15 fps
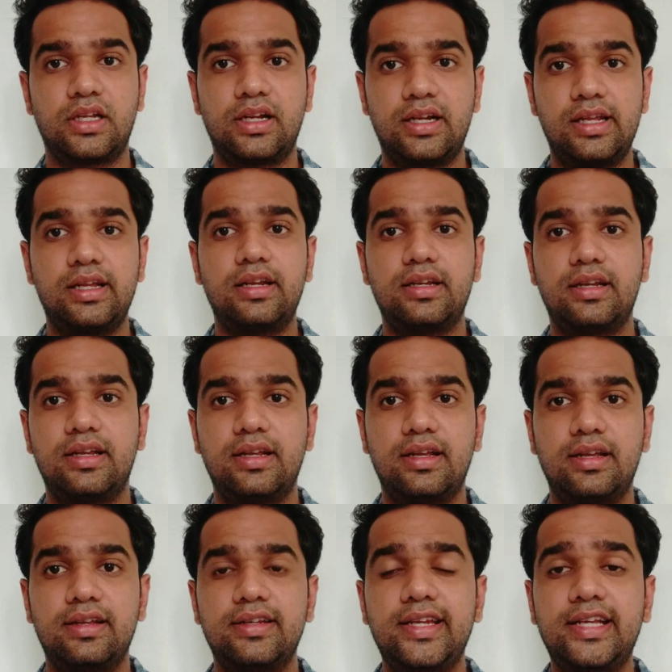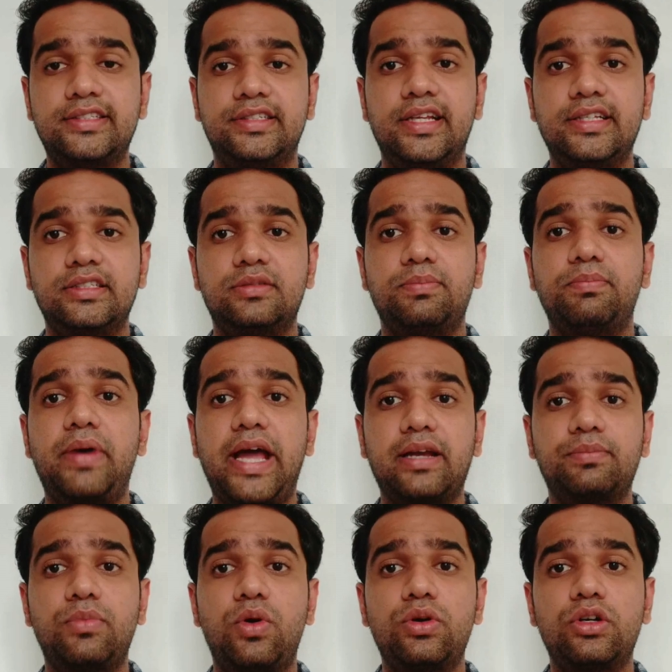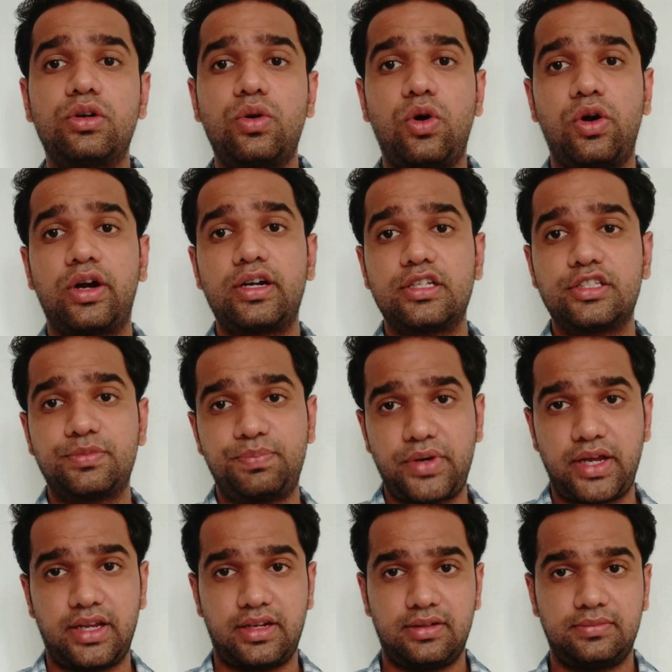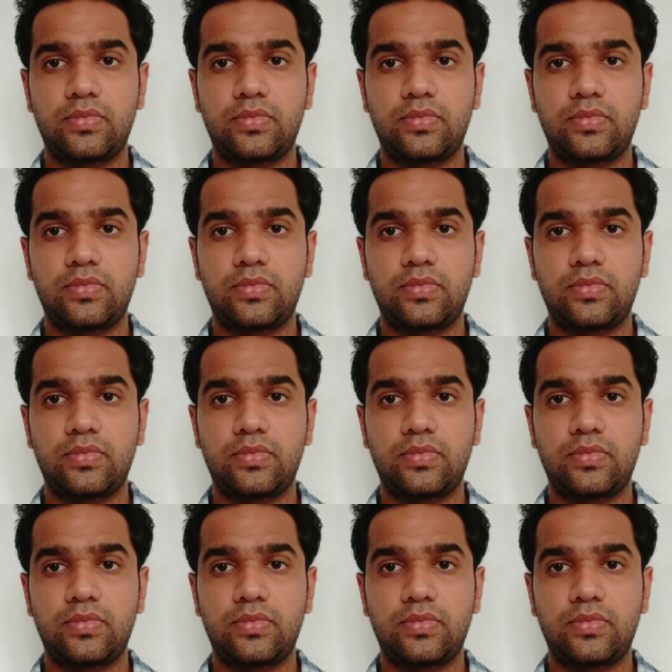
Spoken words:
Clear? Next is backbone or spine.